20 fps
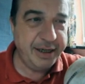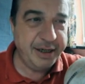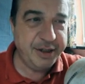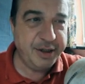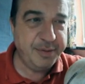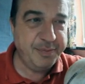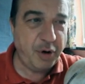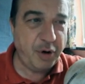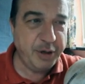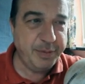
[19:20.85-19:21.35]
as a
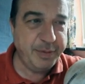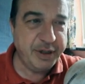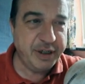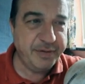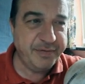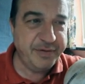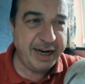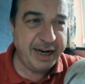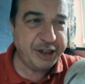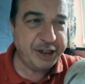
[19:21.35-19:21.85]
monument
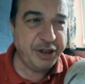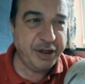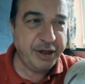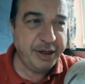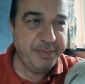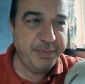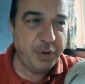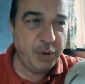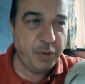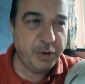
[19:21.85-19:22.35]
of national
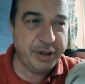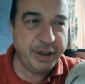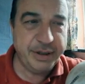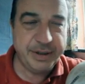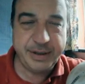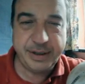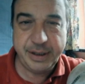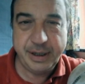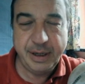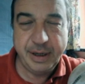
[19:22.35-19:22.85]

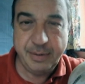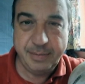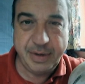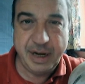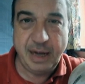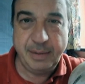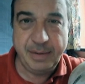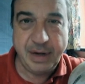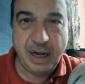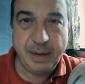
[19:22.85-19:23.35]
importance.
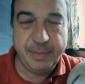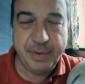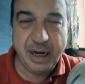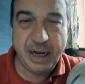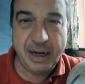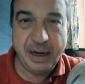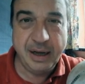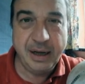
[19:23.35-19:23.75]
Blah, blah, blah.